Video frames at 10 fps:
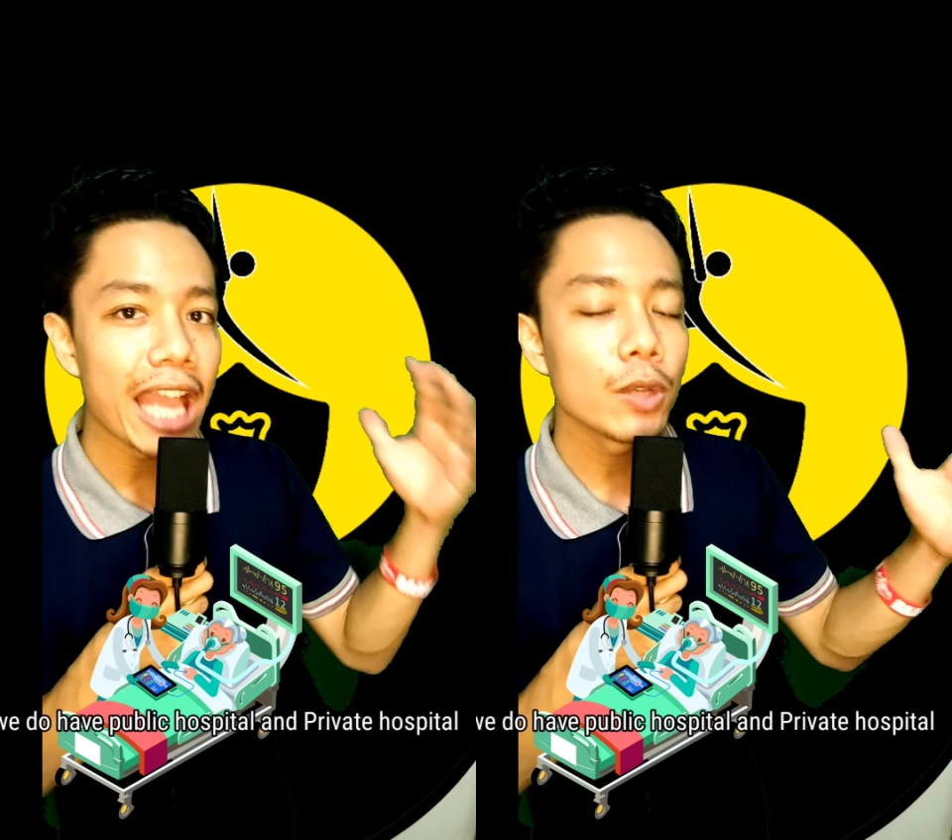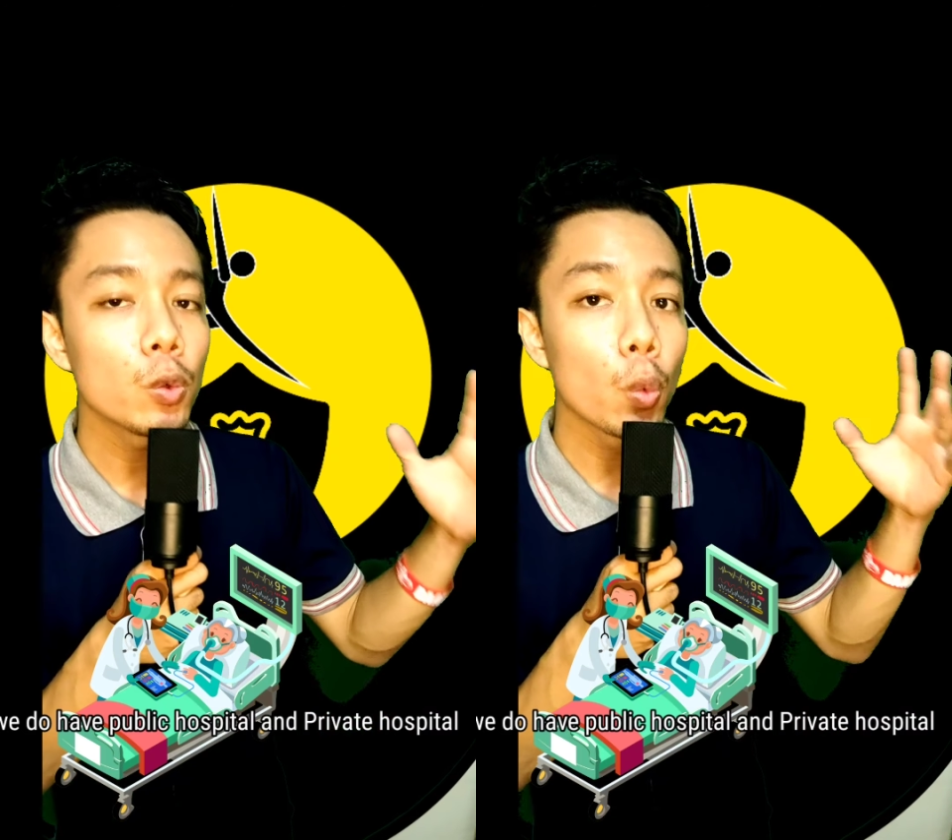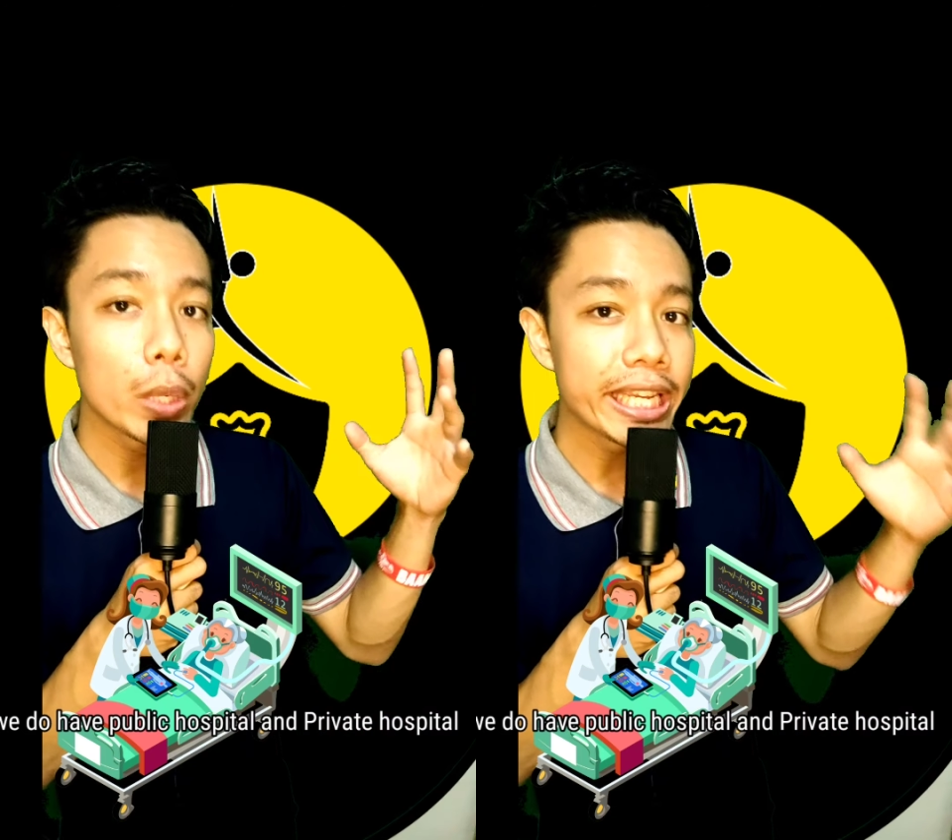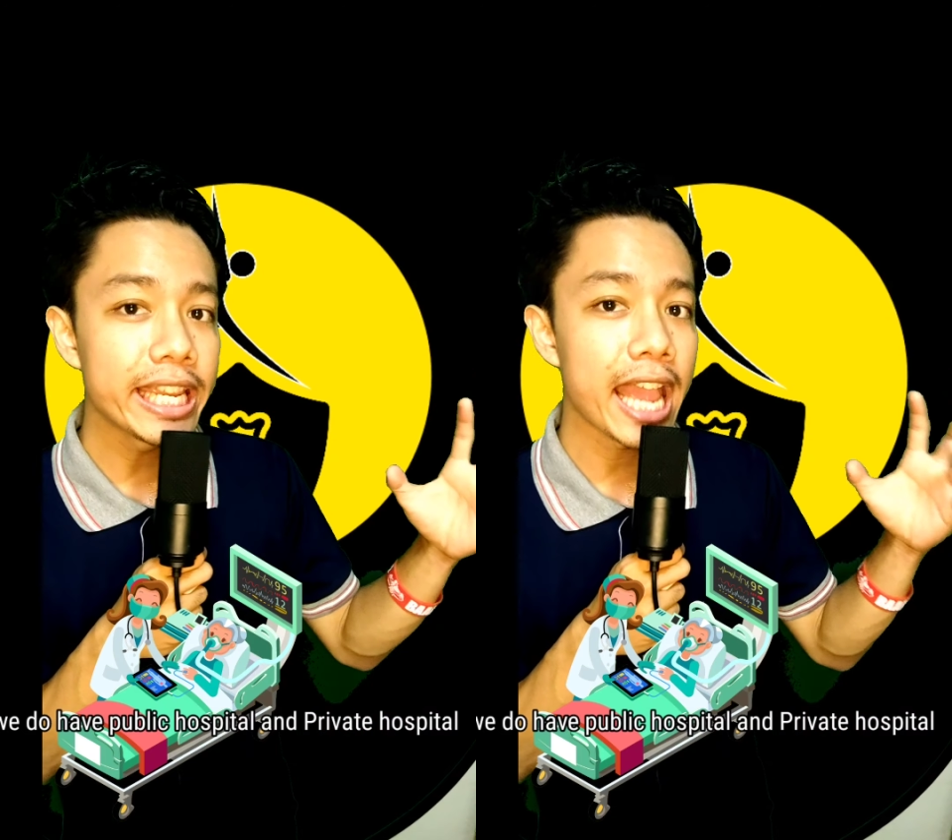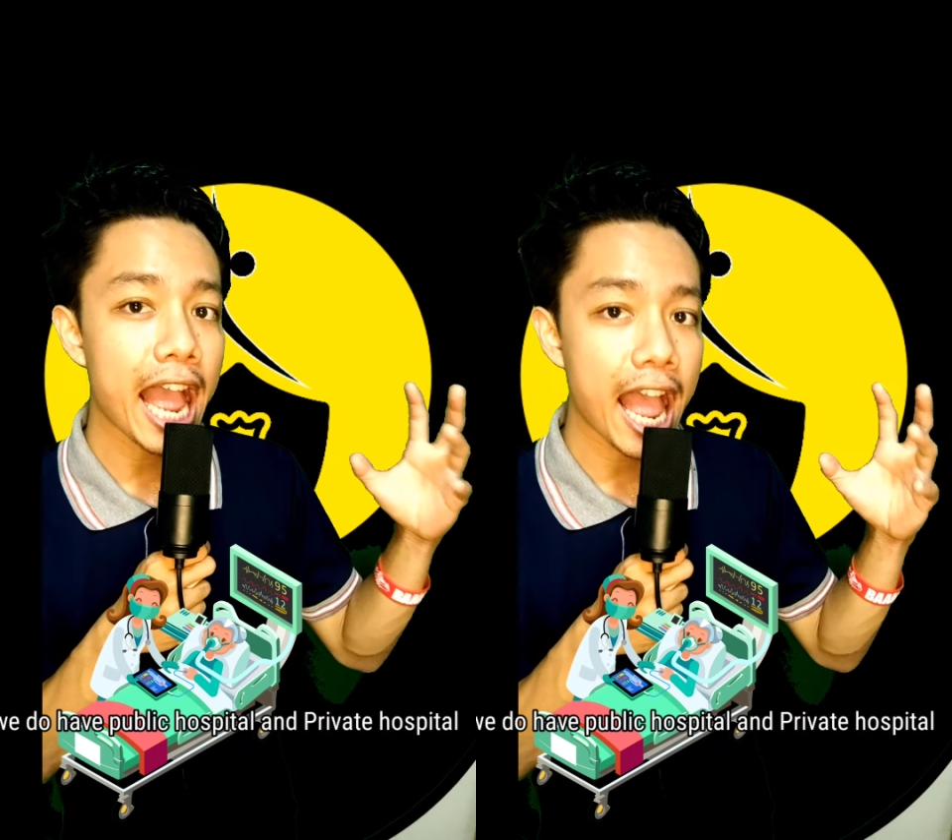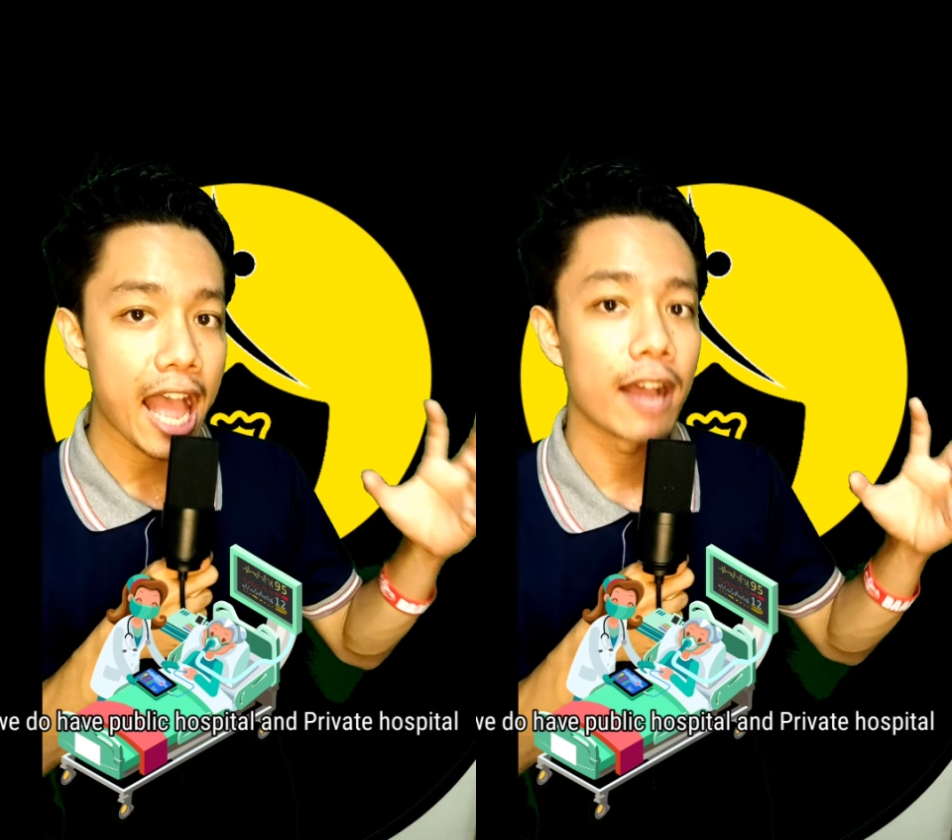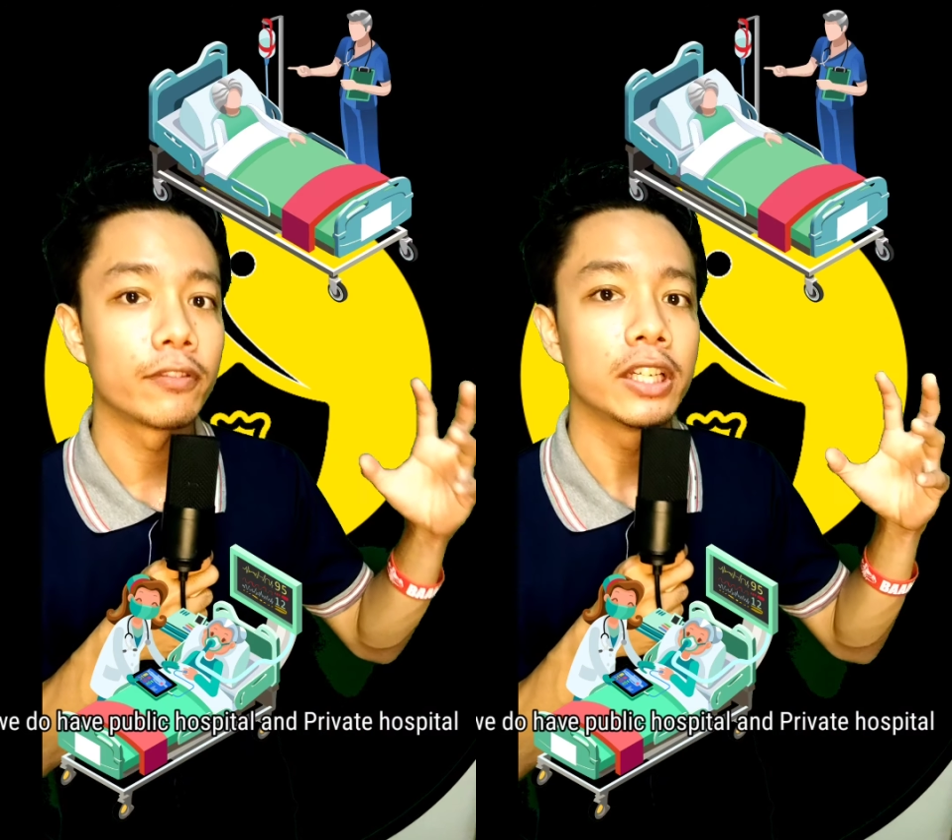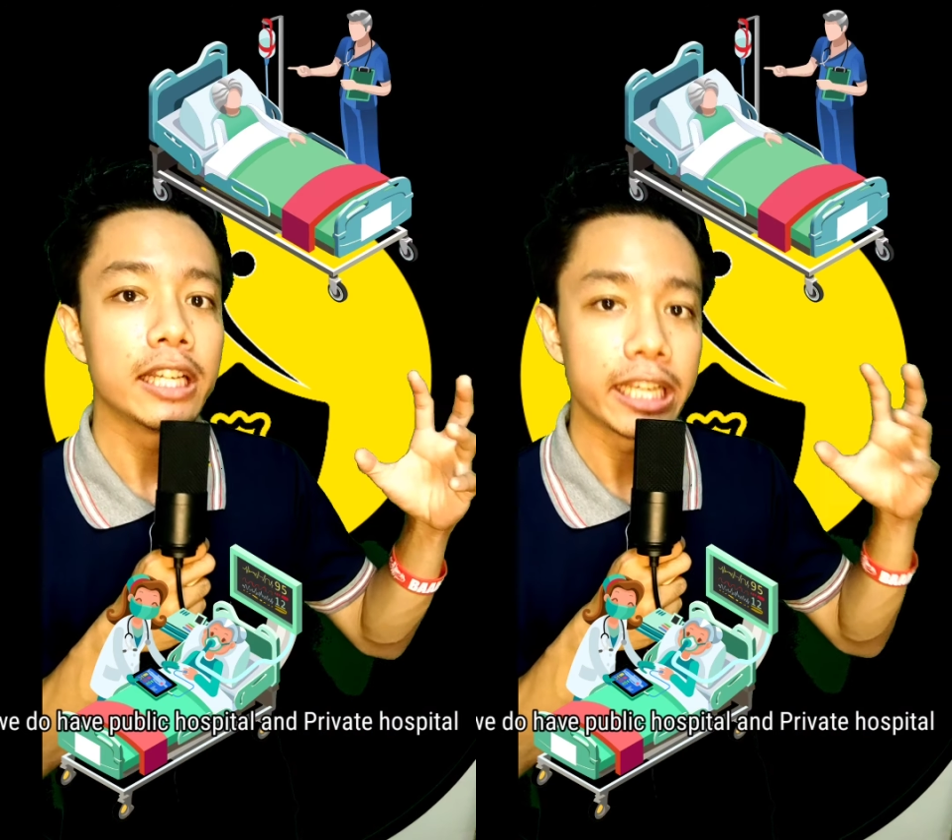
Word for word: and we have